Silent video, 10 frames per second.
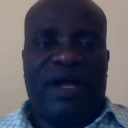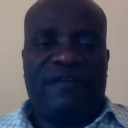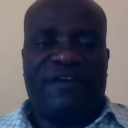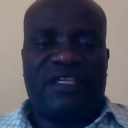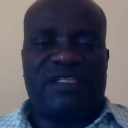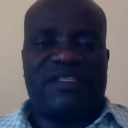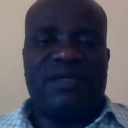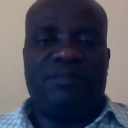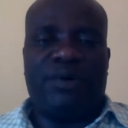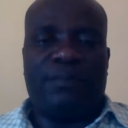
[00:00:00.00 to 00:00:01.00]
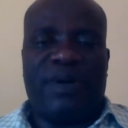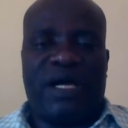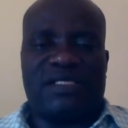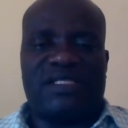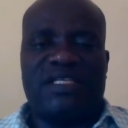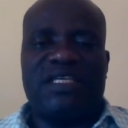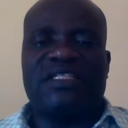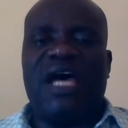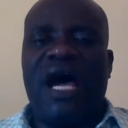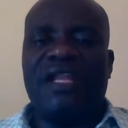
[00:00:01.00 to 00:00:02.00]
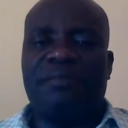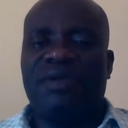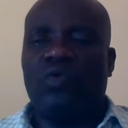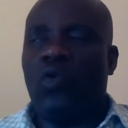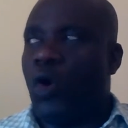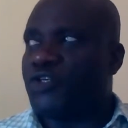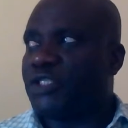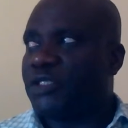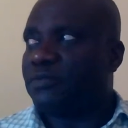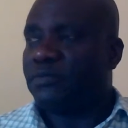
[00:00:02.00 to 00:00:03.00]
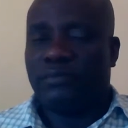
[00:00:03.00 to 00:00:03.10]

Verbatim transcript: perfect simple past, it had been watched.